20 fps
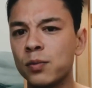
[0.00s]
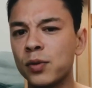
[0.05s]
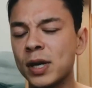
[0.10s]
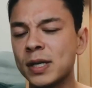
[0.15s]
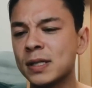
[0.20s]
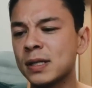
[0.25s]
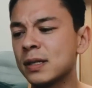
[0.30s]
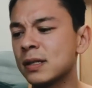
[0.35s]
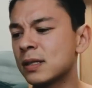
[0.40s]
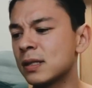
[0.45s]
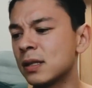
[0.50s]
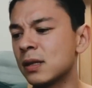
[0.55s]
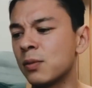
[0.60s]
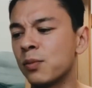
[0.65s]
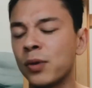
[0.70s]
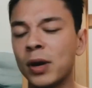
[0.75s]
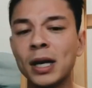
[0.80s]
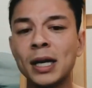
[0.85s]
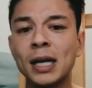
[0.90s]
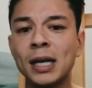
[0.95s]
presence and the
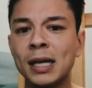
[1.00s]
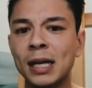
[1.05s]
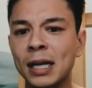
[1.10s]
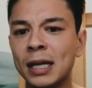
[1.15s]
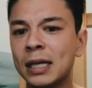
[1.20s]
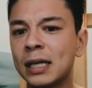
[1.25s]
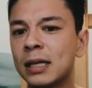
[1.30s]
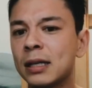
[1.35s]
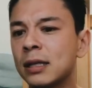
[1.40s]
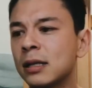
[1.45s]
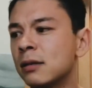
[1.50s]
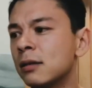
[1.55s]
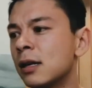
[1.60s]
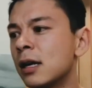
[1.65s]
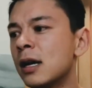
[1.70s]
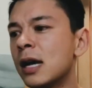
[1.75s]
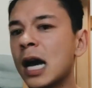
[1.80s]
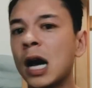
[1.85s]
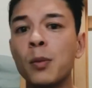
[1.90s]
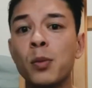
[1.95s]
brand identity and
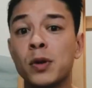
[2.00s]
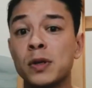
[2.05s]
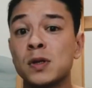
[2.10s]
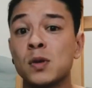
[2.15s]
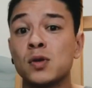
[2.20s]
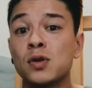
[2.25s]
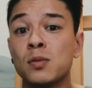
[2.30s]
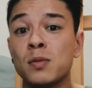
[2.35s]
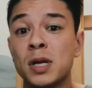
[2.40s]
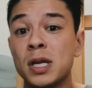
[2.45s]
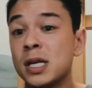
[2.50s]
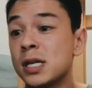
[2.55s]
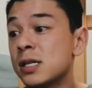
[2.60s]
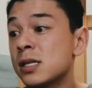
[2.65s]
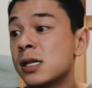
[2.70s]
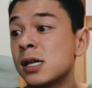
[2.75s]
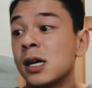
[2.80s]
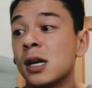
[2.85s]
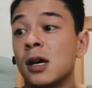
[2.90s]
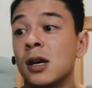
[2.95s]
help with social
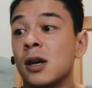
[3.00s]
media.